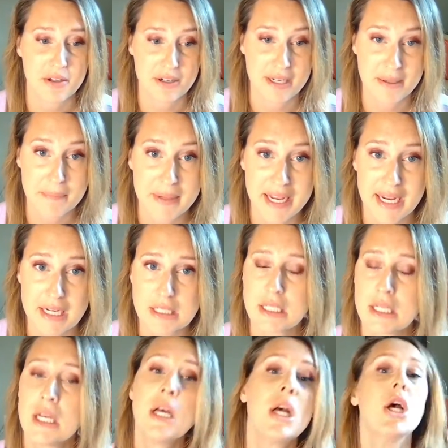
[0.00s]
impact.
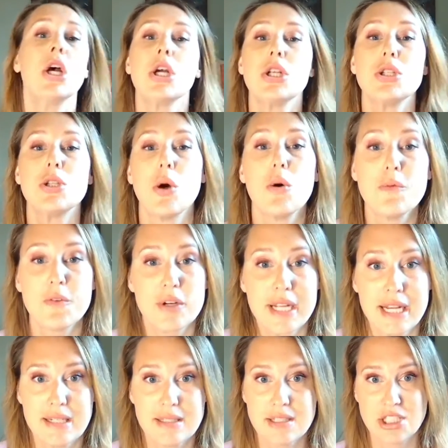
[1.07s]
Don't
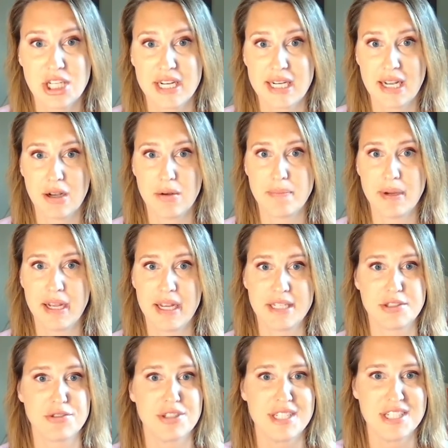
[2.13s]
forget to check out my
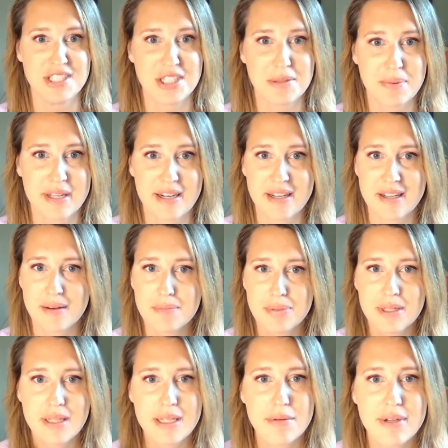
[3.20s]
strategic planning
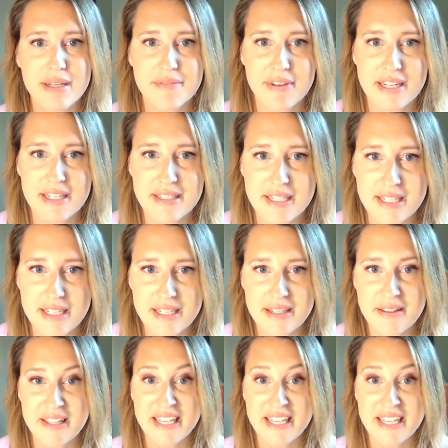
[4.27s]
completely reinvented,